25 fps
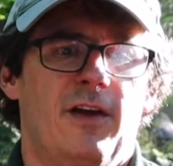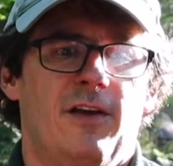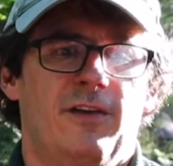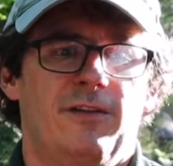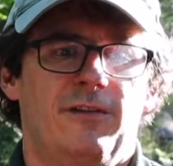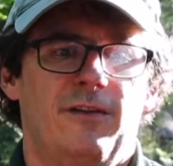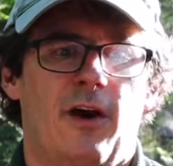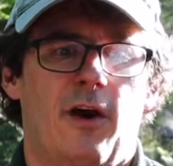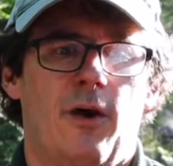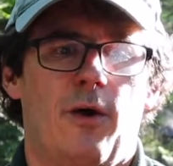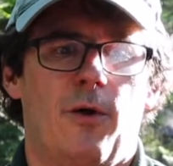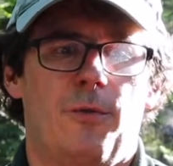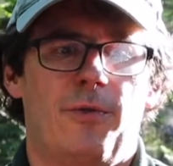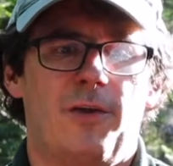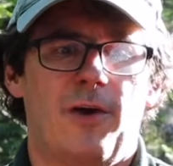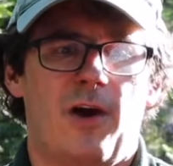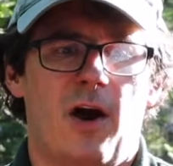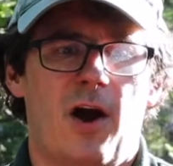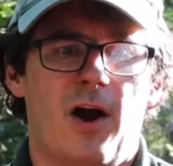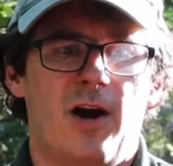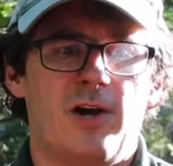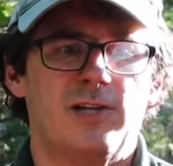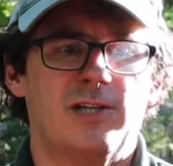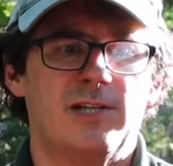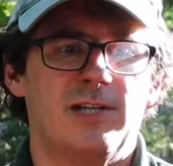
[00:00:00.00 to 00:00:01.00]
So there
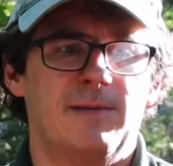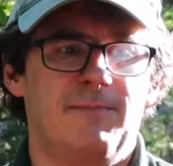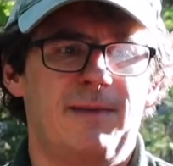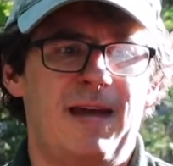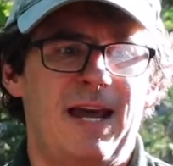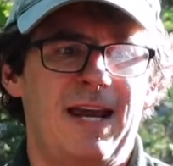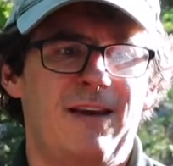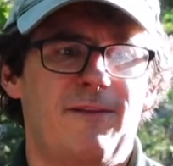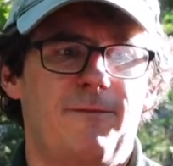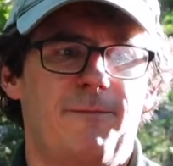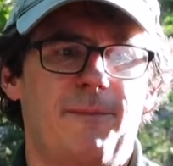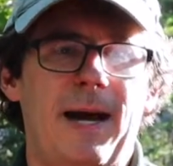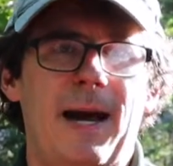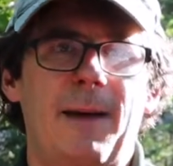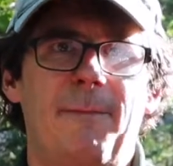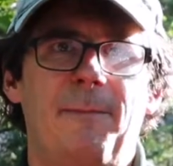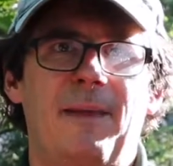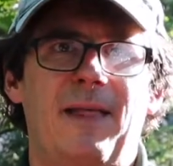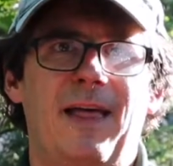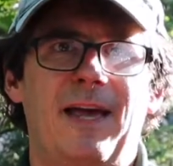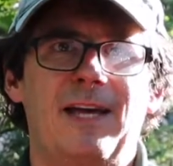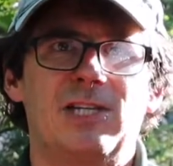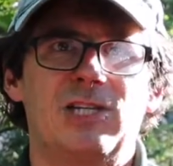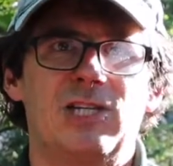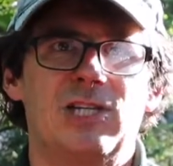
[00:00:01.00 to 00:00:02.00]
are some native
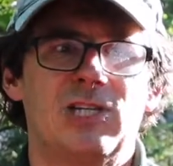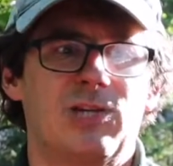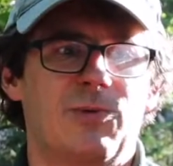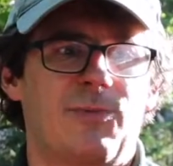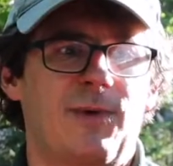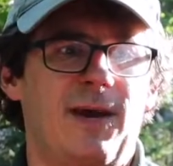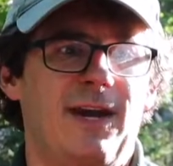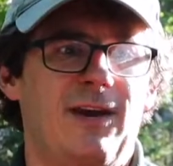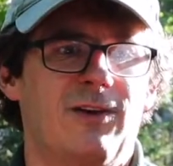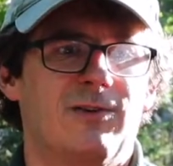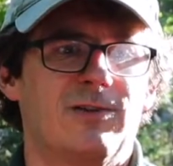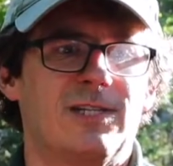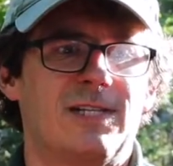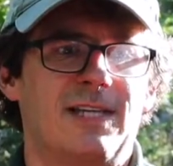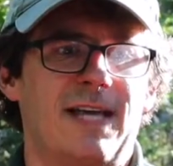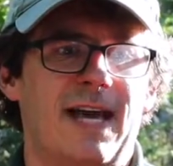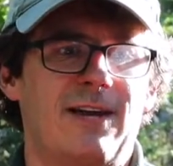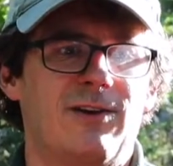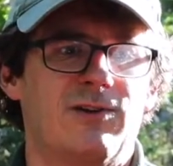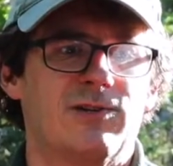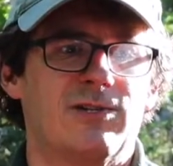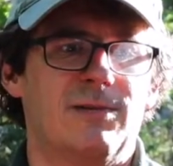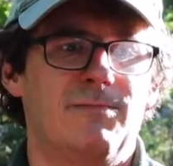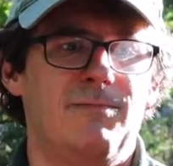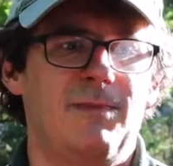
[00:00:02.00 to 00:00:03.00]
populations of red-eared
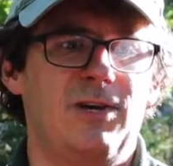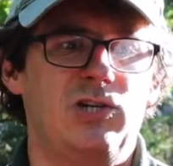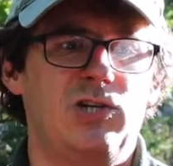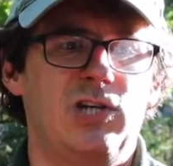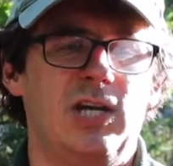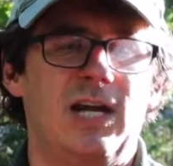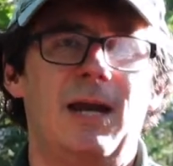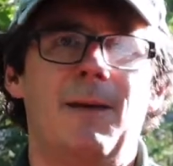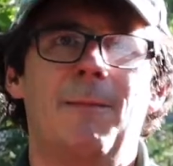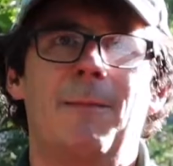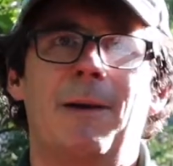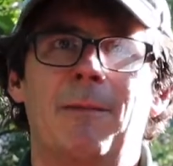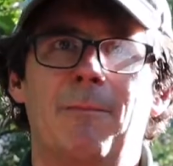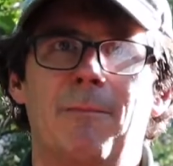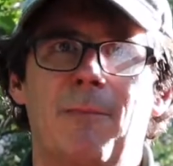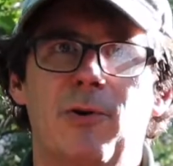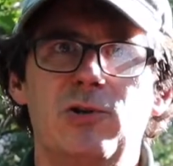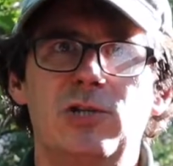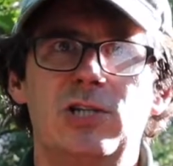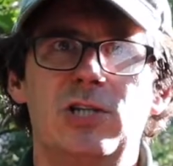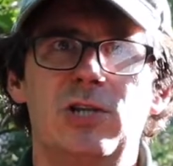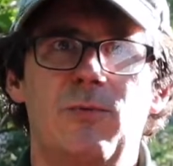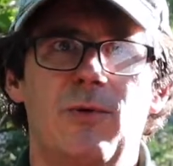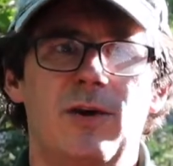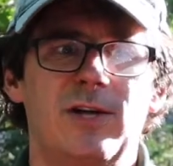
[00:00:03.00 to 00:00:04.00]
sliders in Michigan, but
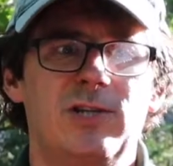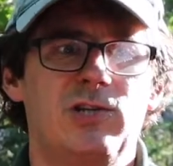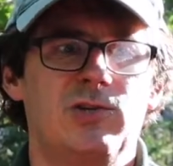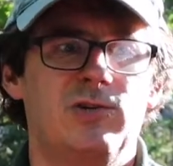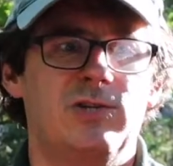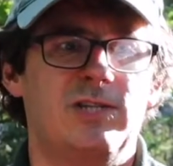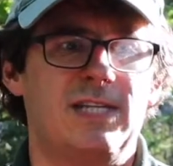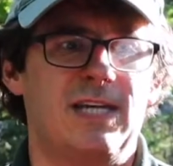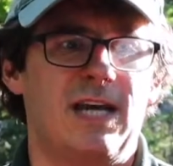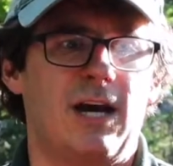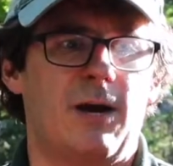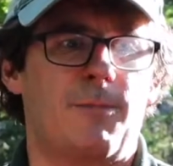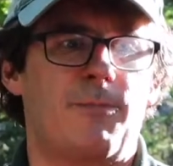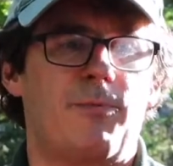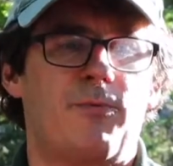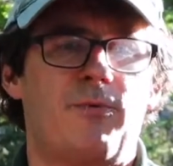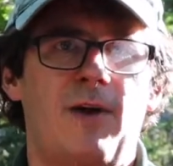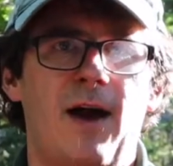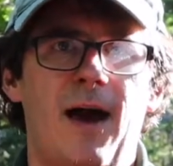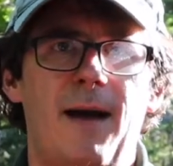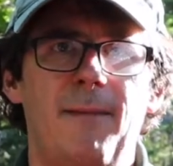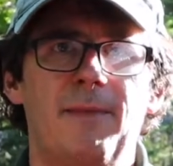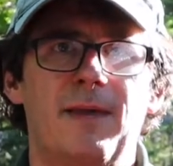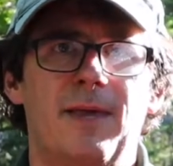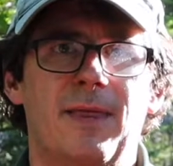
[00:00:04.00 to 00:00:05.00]
most of the ones you see are
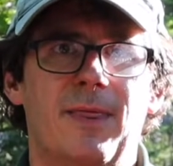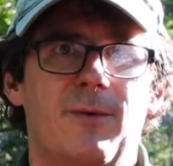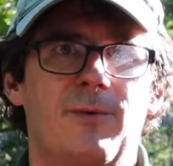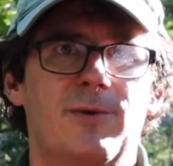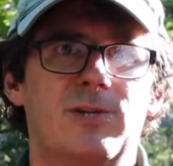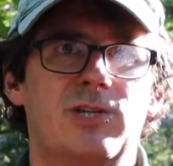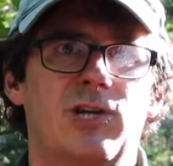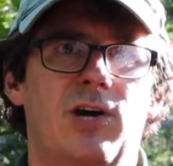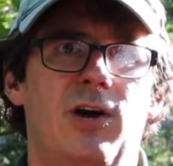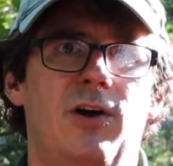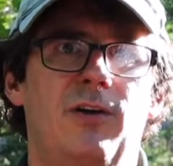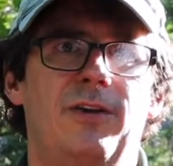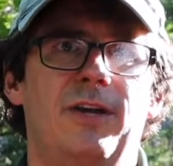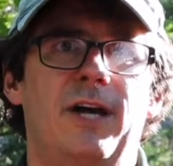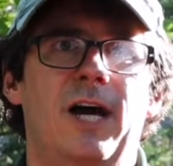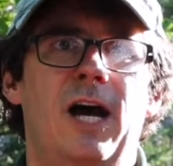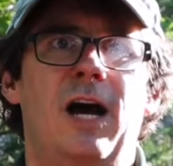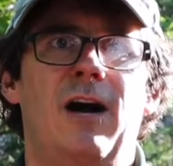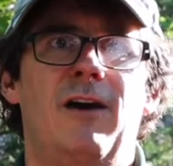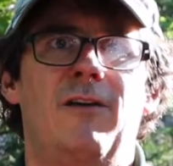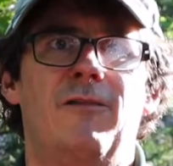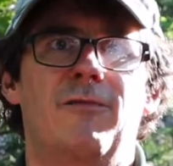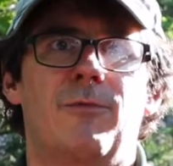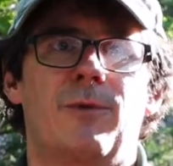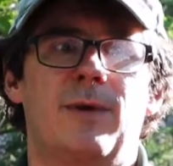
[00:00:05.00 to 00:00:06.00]
probably the result
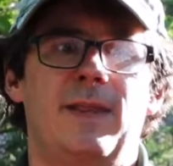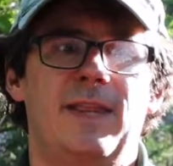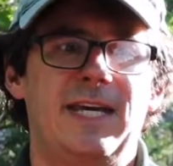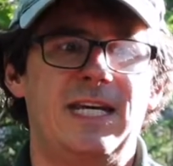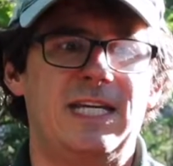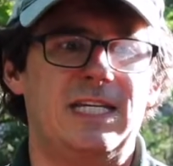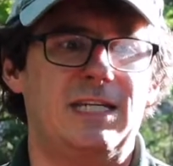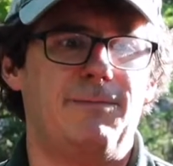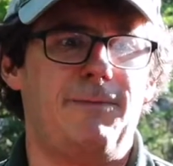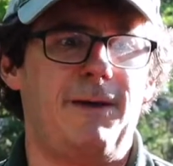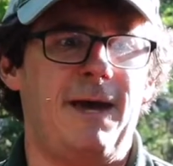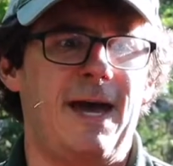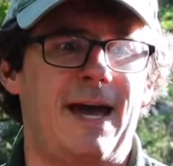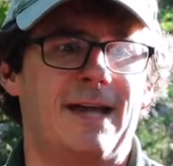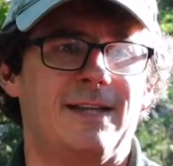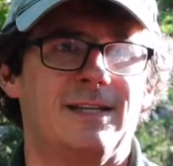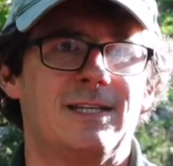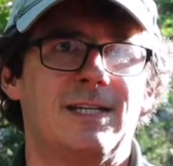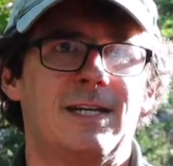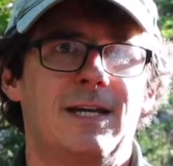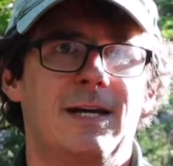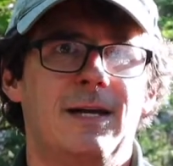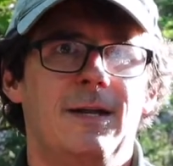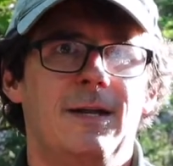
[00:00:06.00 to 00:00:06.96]
of released pets.